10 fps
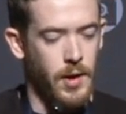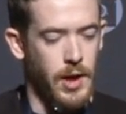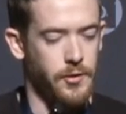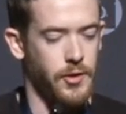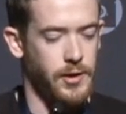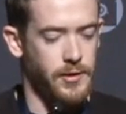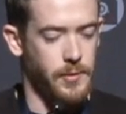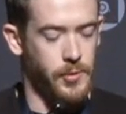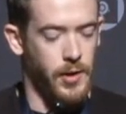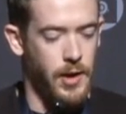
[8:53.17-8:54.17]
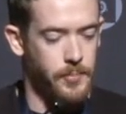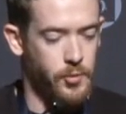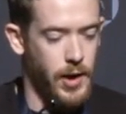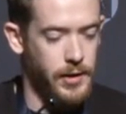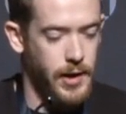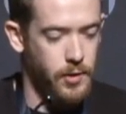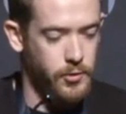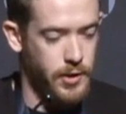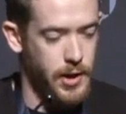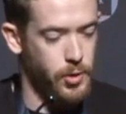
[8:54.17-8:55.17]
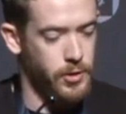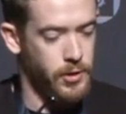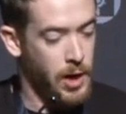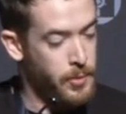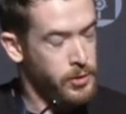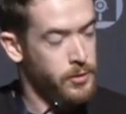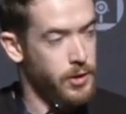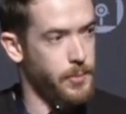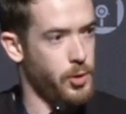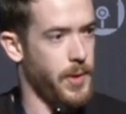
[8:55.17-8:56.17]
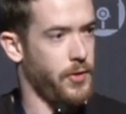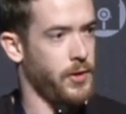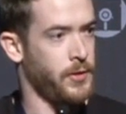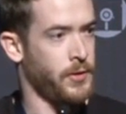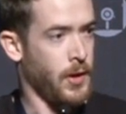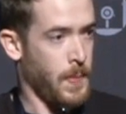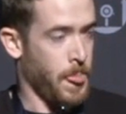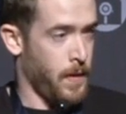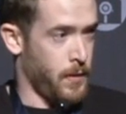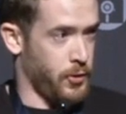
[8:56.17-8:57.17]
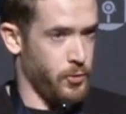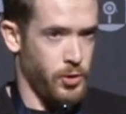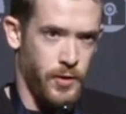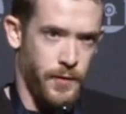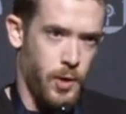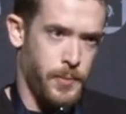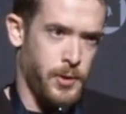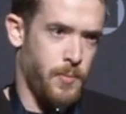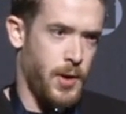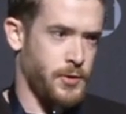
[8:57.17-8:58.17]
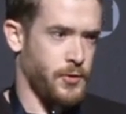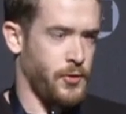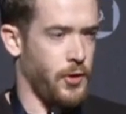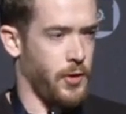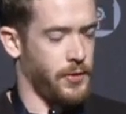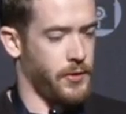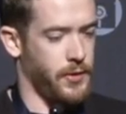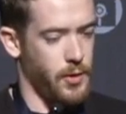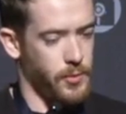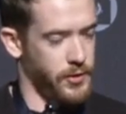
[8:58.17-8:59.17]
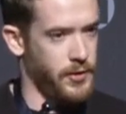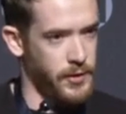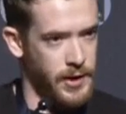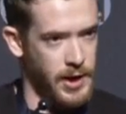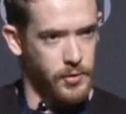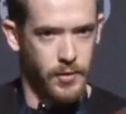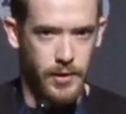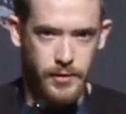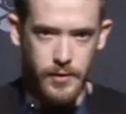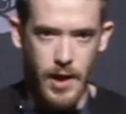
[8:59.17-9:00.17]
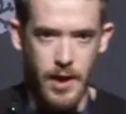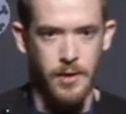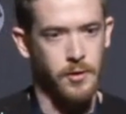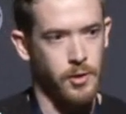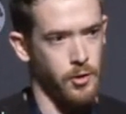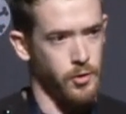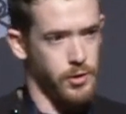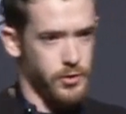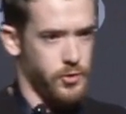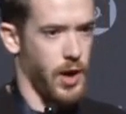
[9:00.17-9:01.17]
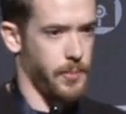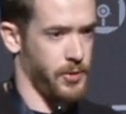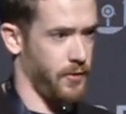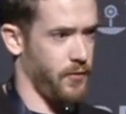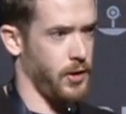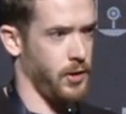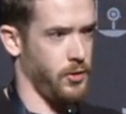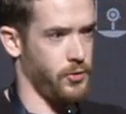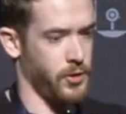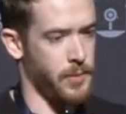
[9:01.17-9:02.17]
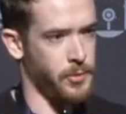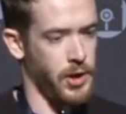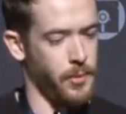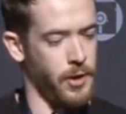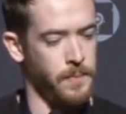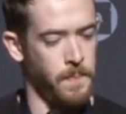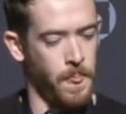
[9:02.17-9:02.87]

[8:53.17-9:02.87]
Everything is abstracted out to common library methods. So when you're developing your modules, you don't have to say, what's the syntax for this and that. You can just drop stuff in and use a common library.